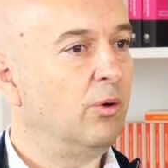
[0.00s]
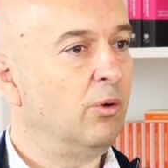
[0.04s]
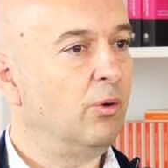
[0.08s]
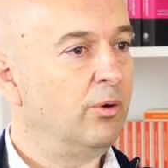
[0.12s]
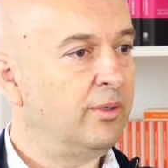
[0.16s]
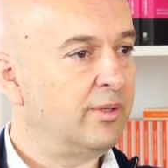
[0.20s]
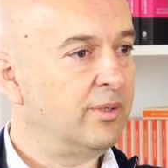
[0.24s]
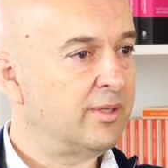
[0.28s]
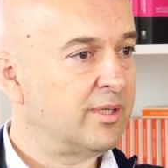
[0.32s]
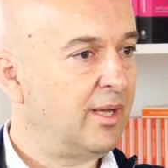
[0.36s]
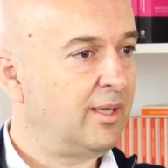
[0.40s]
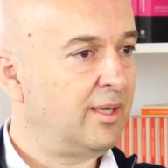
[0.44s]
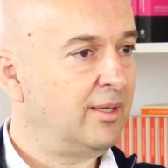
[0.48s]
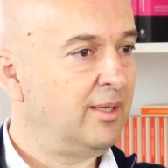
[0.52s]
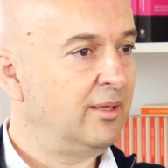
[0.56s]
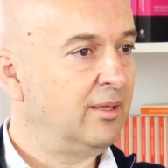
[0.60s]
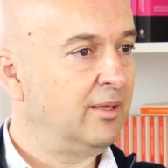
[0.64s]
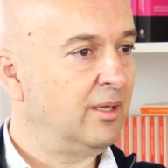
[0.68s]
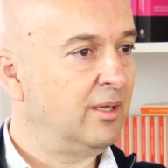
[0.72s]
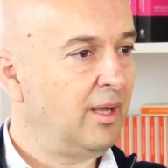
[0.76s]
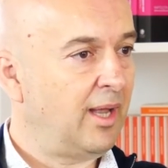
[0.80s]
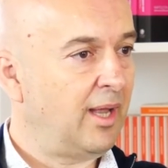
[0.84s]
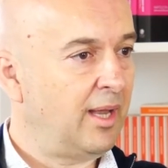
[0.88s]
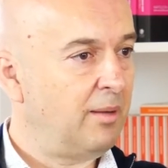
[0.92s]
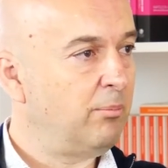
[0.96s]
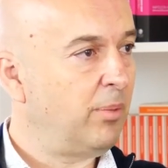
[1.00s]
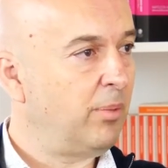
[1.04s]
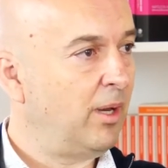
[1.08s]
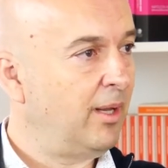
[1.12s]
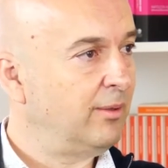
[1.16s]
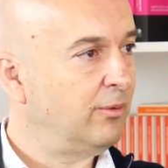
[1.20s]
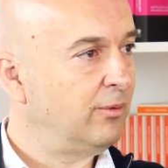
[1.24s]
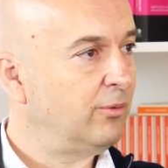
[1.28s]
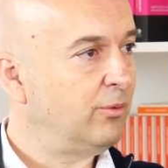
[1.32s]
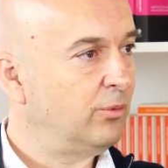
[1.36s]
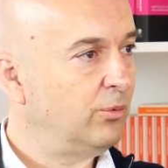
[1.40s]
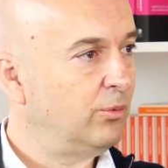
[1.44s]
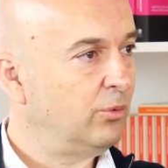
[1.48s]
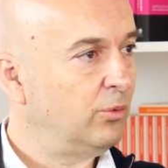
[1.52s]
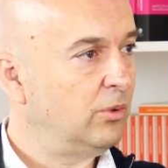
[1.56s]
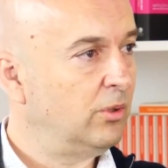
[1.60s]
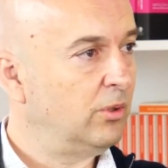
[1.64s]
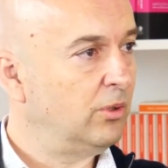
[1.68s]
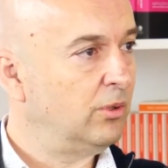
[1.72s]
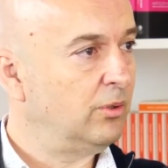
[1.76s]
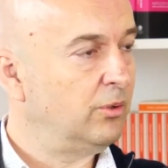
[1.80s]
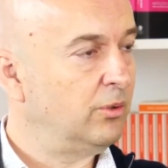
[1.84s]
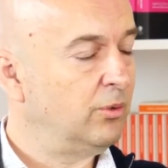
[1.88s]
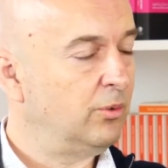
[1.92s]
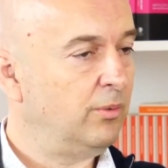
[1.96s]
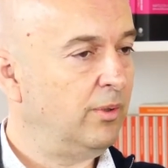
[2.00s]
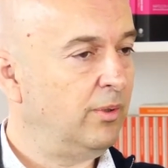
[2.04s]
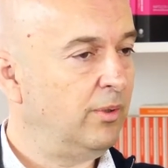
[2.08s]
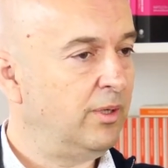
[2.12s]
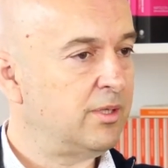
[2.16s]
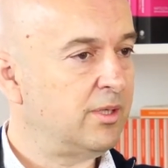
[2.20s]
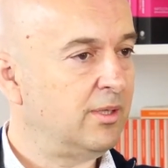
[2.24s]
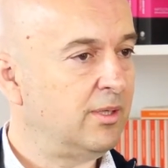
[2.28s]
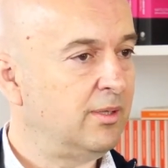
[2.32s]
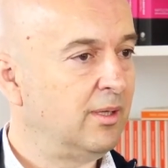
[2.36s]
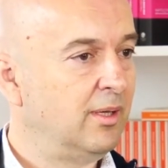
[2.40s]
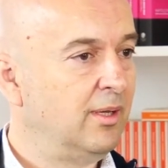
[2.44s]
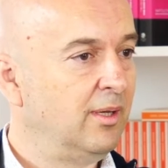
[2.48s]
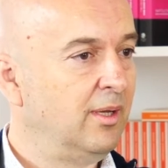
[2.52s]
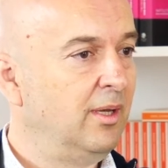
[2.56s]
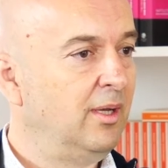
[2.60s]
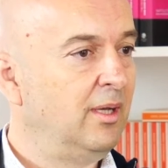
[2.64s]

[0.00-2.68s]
or deciding the game plan to, uh, to reach it.